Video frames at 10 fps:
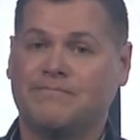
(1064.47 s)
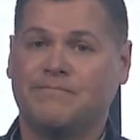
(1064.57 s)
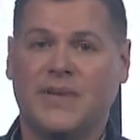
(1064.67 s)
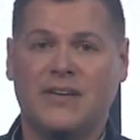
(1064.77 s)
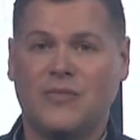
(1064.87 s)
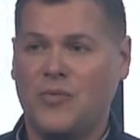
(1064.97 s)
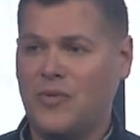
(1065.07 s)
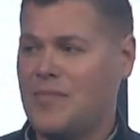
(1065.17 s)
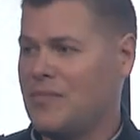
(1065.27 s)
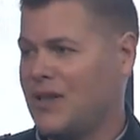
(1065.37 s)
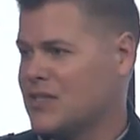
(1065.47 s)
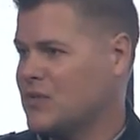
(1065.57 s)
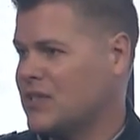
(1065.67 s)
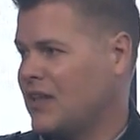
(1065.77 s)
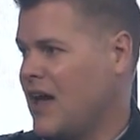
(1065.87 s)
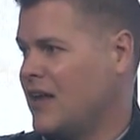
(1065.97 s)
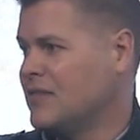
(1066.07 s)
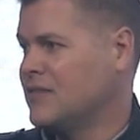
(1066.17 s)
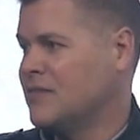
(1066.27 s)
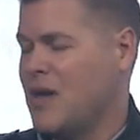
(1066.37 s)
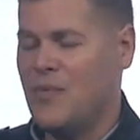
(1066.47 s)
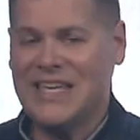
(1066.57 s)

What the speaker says: Man, we've been blessed with a lot. Man, we